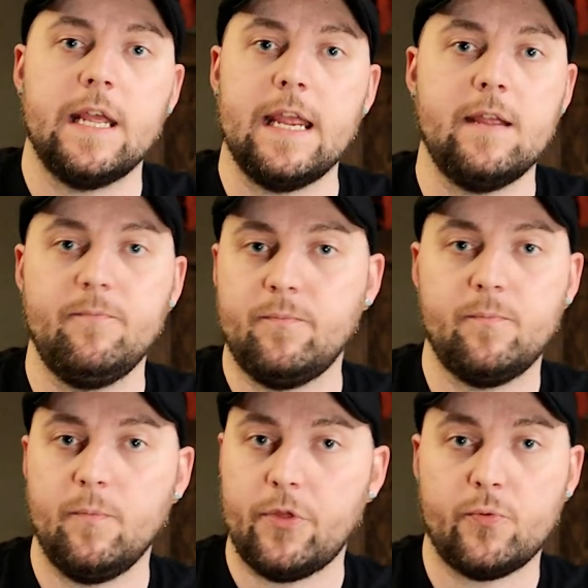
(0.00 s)
a
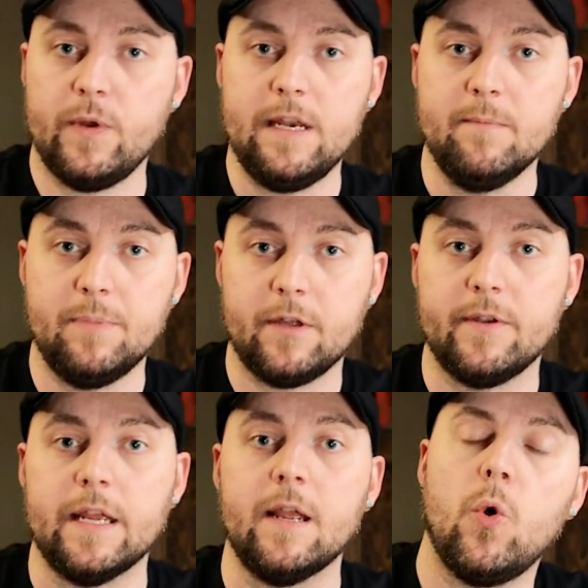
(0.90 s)
3D
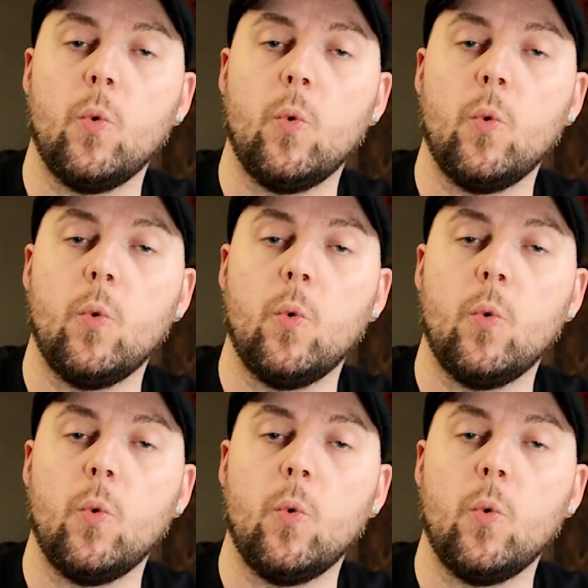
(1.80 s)
building,